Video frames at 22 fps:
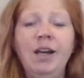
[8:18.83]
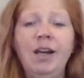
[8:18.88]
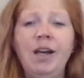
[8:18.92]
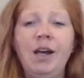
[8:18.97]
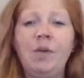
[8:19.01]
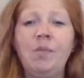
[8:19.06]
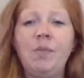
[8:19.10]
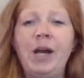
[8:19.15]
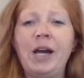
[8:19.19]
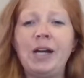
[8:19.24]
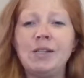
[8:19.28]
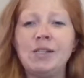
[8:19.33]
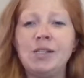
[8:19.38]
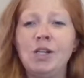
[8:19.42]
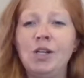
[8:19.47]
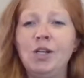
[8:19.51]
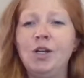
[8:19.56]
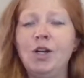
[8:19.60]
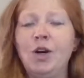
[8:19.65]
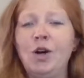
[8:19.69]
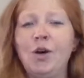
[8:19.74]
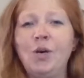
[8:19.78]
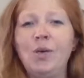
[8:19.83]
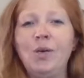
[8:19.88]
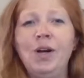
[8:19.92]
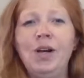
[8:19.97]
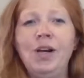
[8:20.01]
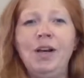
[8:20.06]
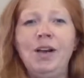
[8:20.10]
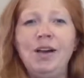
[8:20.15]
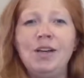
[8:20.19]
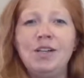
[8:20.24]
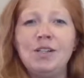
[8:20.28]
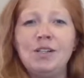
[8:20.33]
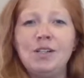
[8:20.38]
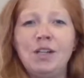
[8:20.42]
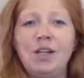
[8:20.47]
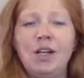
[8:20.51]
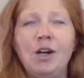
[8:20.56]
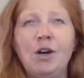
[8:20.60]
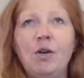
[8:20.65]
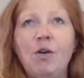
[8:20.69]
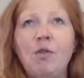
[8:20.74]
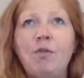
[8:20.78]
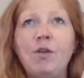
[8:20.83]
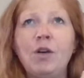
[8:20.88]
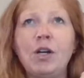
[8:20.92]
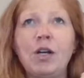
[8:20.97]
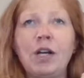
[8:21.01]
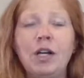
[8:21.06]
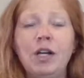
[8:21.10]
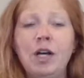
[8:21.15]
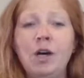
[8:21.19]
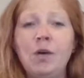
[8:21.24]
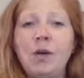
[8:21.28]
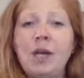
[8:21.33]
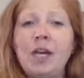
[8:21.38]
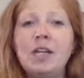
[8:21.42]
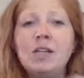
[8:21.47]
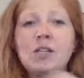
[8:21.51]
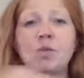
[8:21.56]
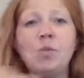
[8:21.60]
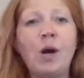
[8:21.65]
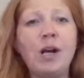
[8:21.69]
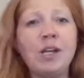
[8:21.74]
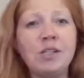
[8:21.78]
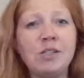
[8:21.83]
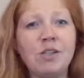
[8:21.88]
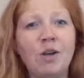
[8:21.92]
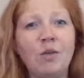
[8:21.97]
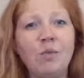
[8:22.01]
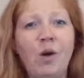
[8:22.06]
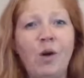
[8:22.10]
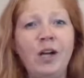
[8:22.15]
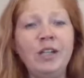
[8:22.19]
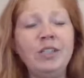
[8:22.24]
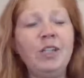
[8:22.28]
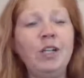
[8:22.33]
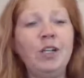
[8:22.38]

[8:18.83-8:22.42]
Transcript: And we ask that you go, if you're going to go east-west on one,